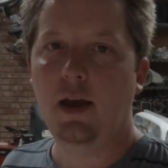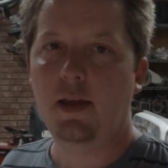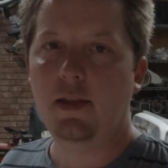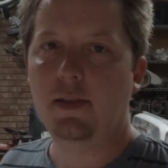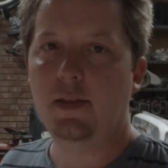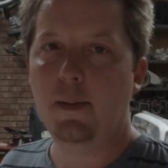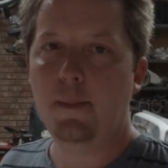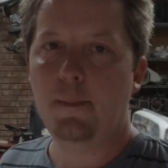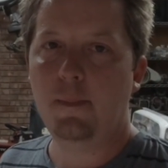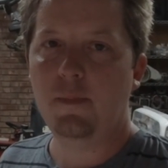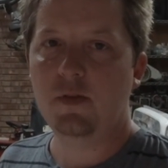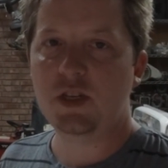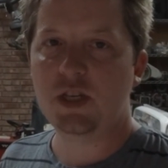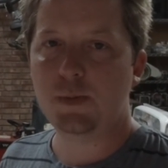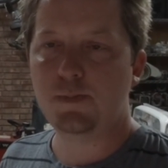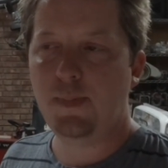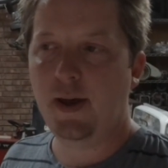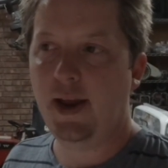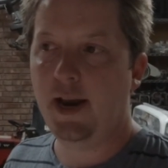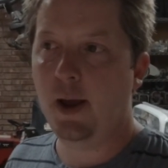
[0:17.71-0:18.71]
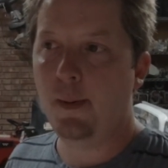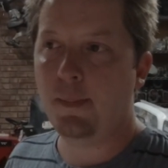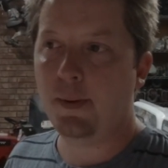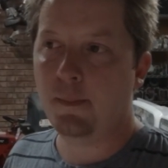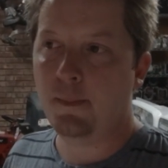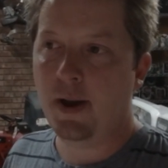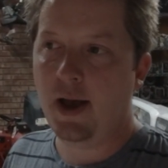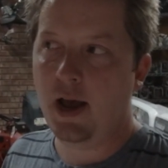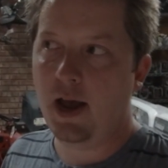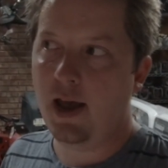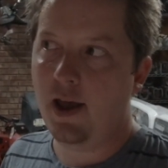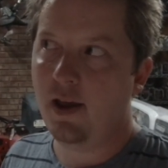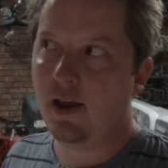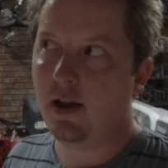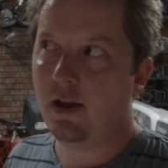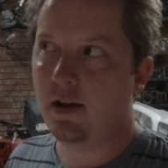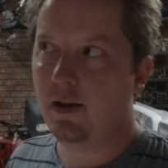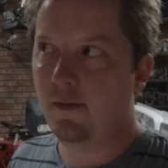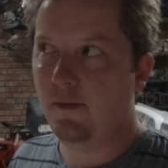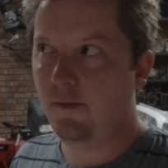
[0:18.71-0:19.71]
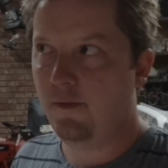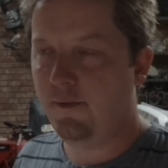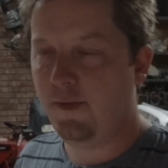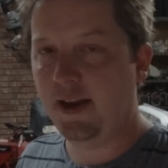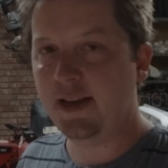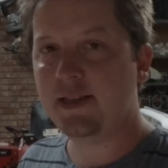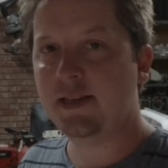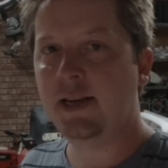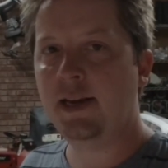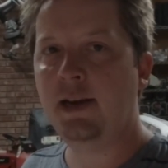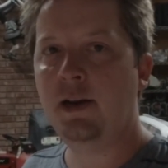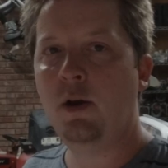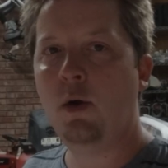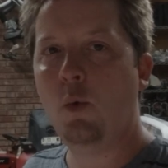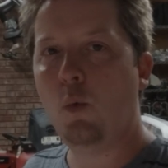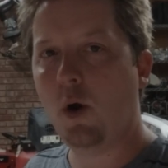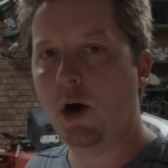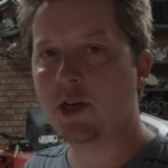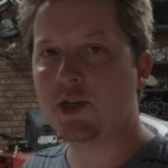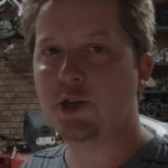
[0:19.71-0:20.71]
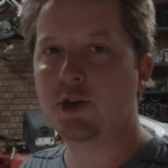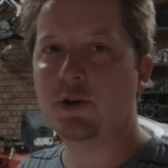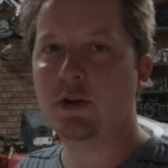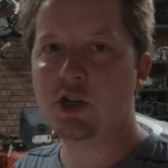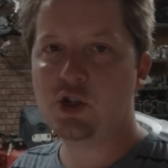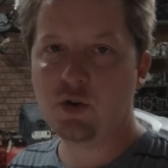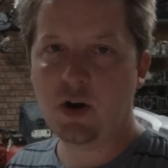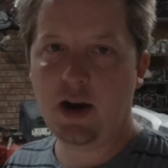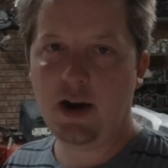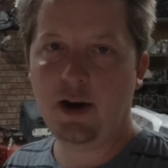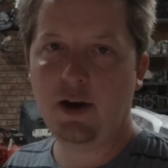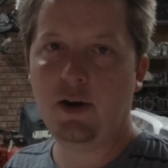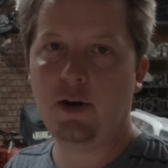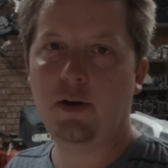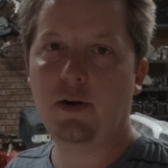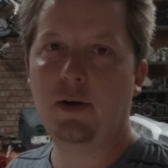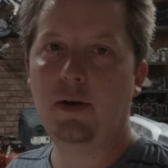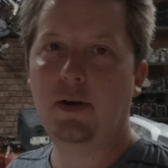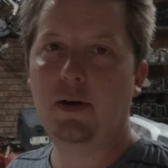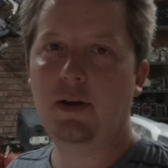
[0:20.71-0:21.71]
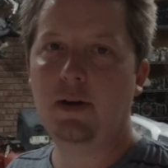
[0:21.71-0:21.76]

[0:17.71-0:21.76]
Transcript: that sped up my fixing washer and dryer